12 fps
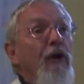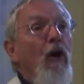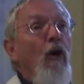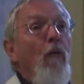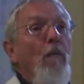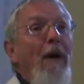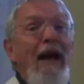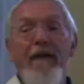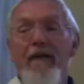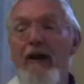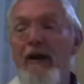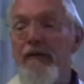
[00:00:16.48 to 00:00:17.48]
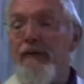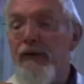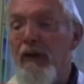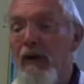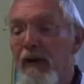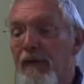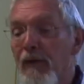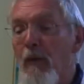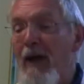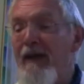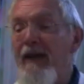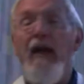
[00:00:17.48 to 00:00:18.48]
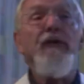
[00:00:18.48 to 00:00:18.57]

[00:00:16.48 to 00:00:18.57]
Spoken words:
the whole background of the way they